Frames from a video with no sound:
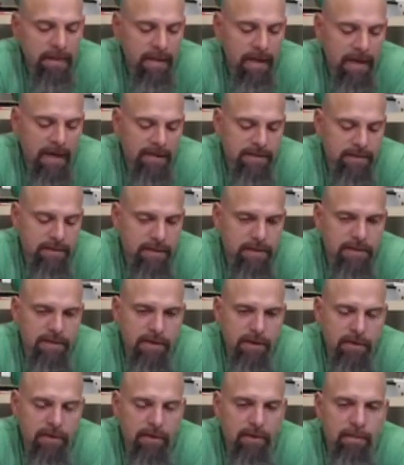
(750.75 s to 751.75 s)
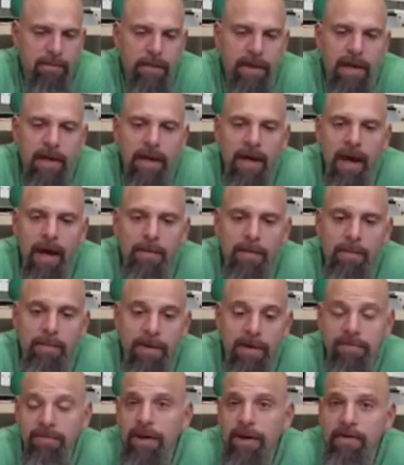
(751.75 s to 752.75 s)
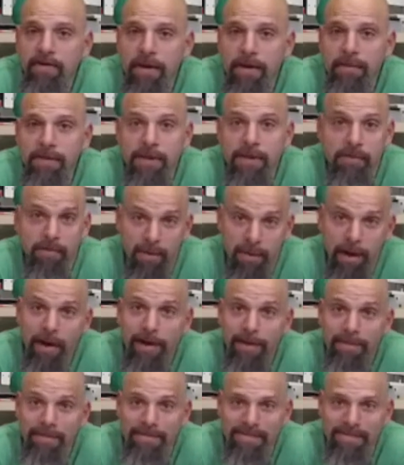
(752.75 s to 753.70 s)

as a business owner. I'm a big fan of Amazon Prime,